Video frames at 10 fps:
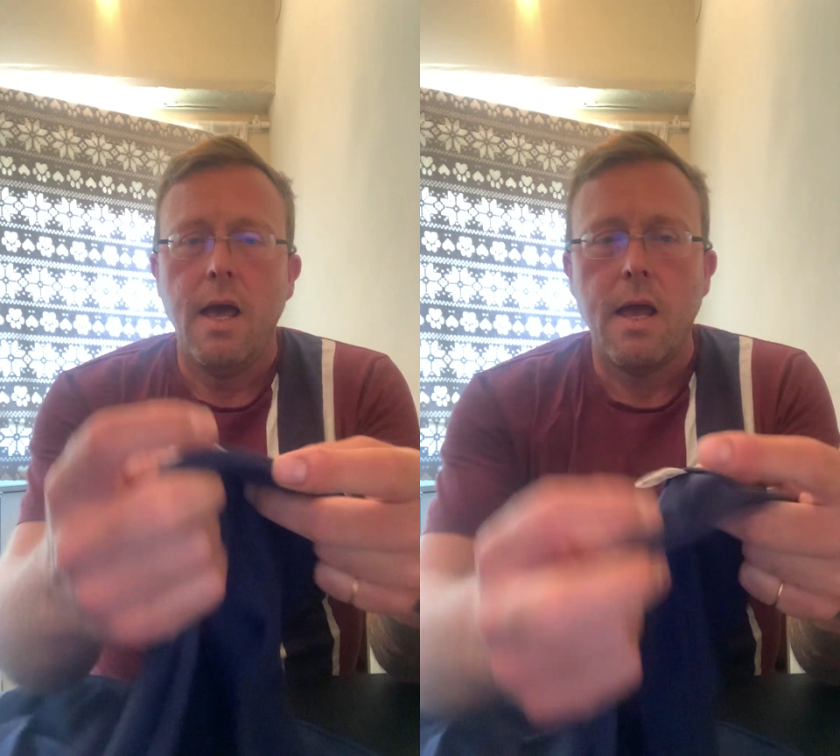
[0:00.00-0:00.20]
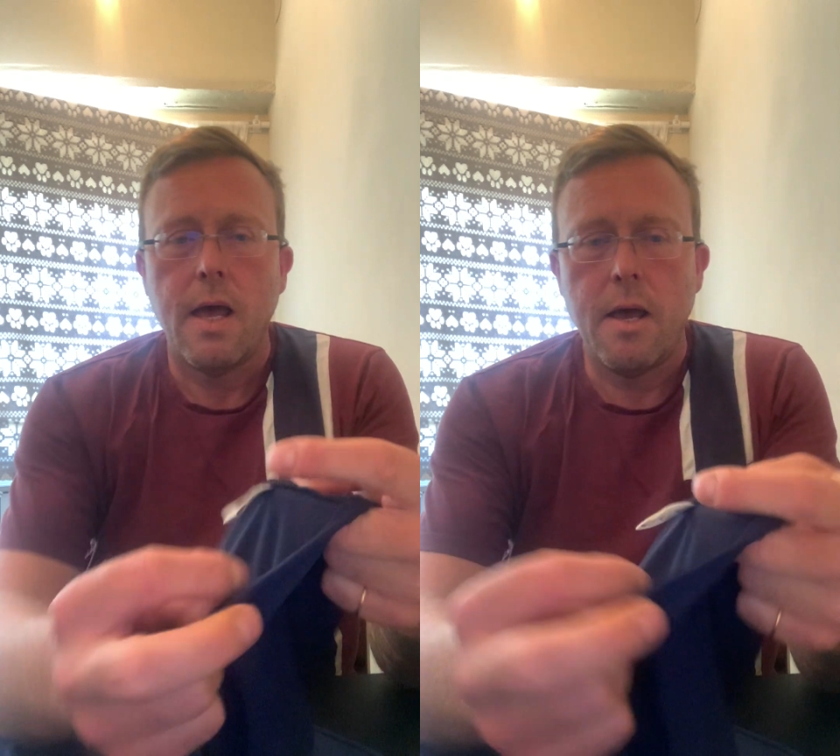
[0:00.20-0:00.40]

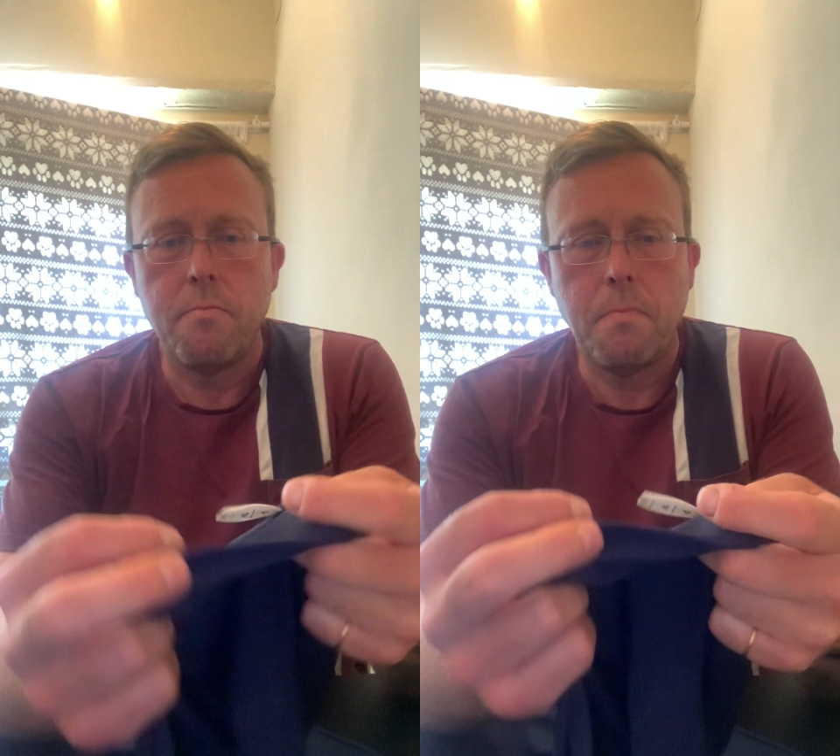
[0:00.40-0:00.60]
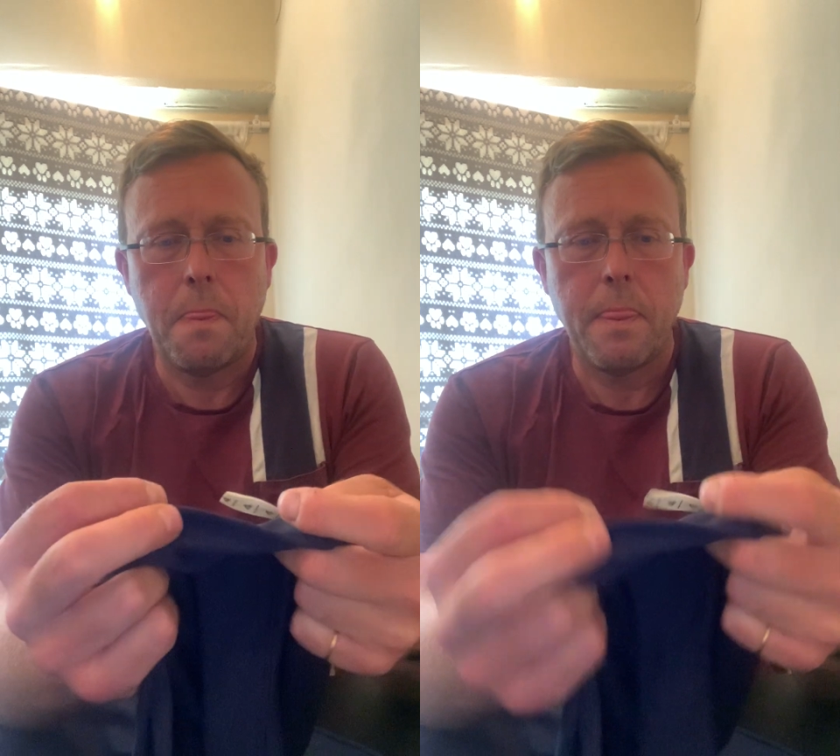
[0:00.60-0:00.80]
I?
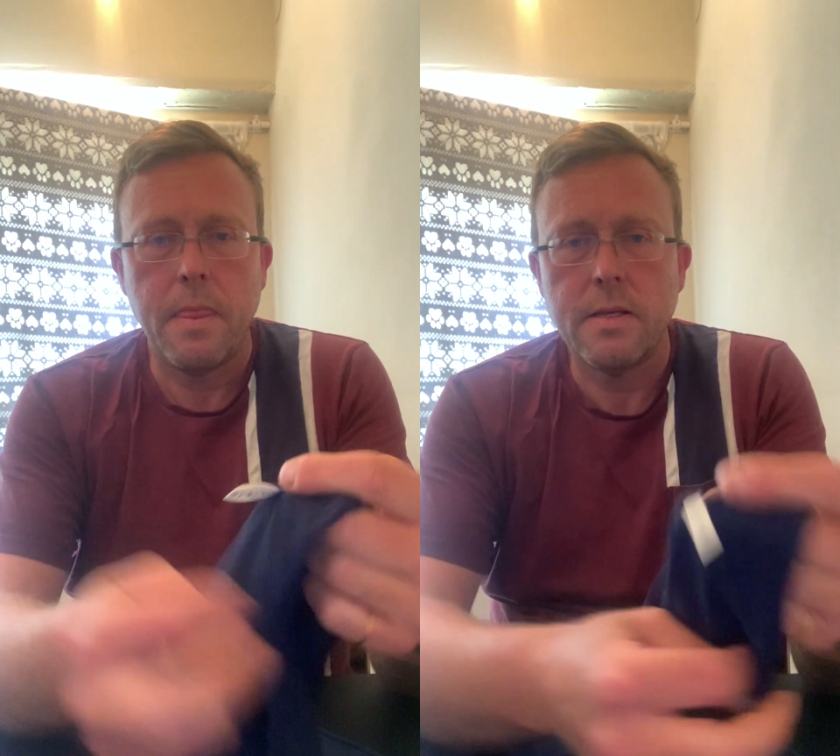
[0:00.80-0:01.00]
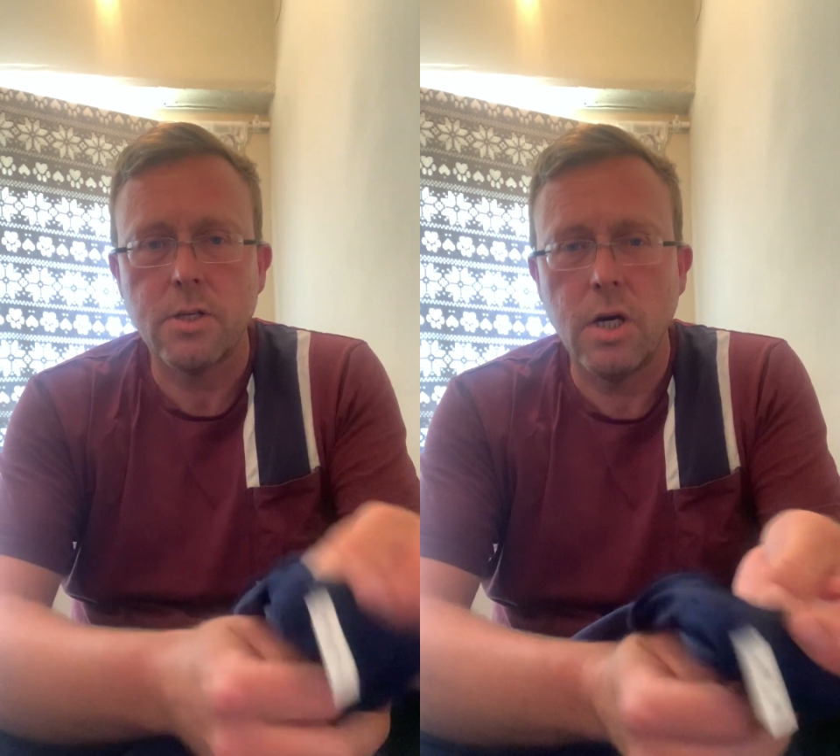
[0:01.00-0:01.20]

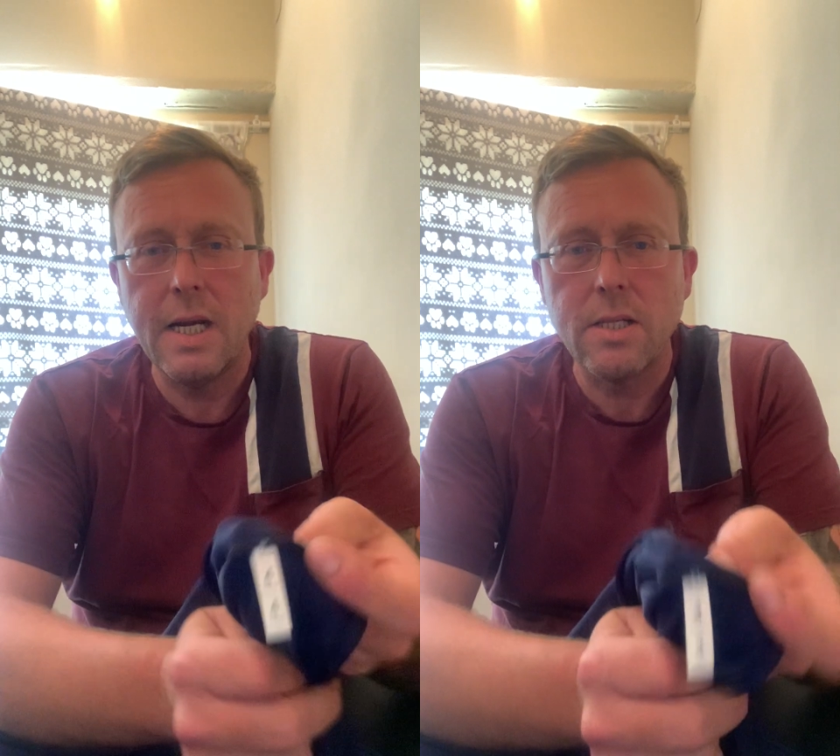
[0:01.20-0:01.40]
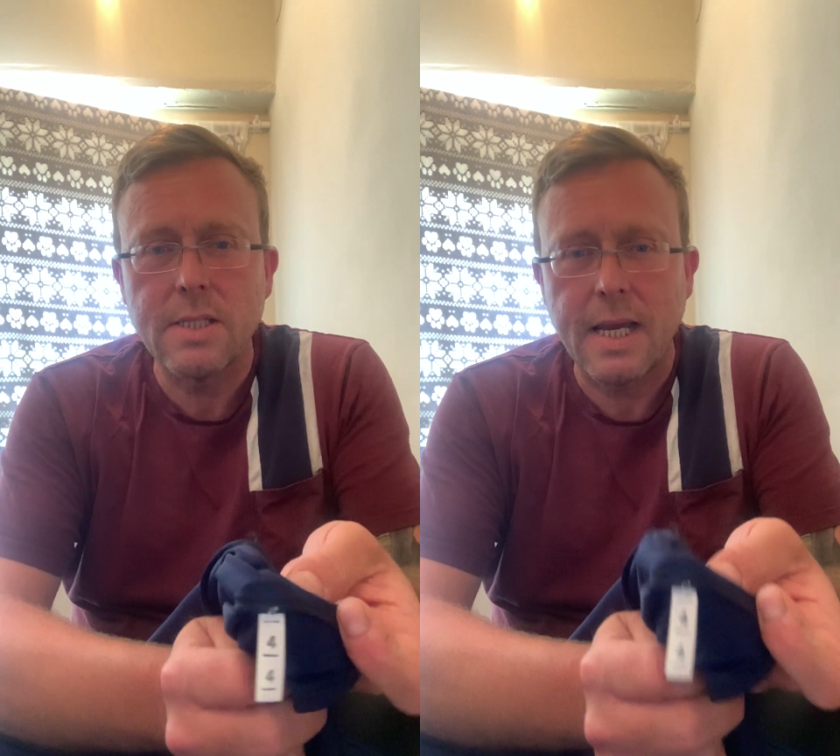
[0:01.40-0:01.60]
It's got a
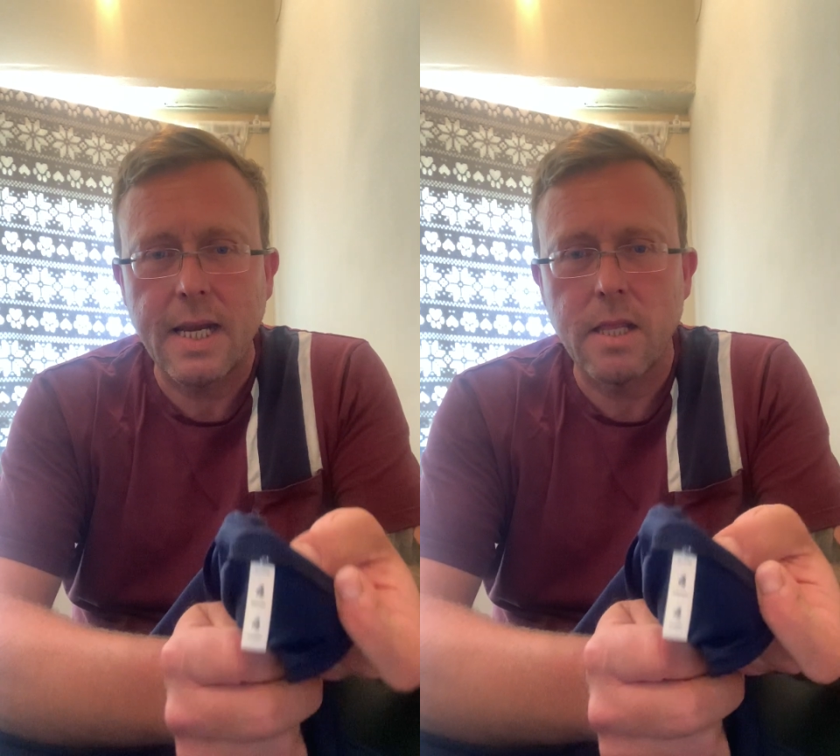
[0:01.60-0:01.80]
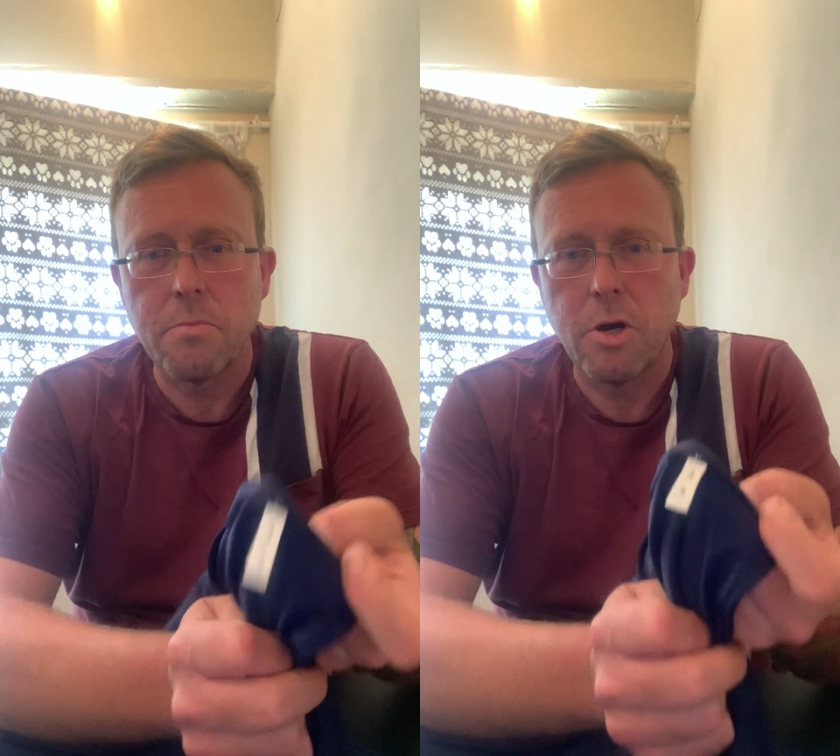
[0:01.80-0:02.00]
little tag in
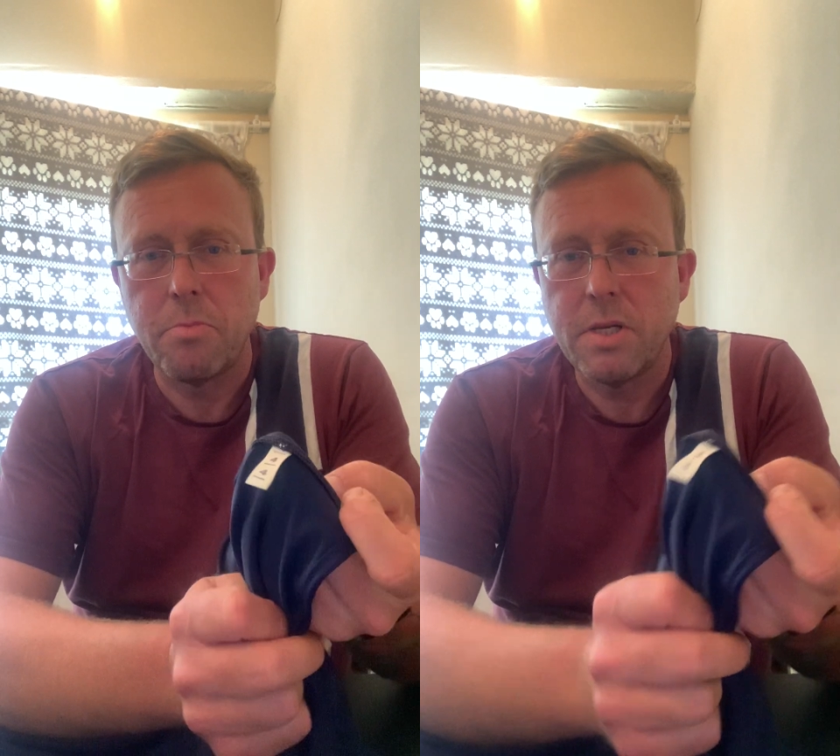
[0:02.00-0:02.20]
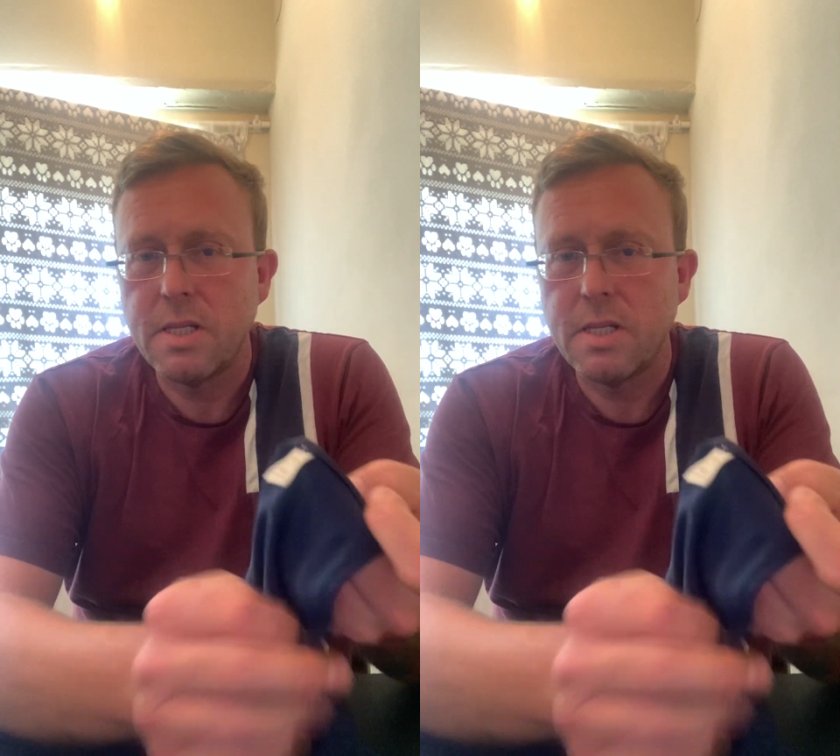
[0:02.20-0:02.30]
at the moment.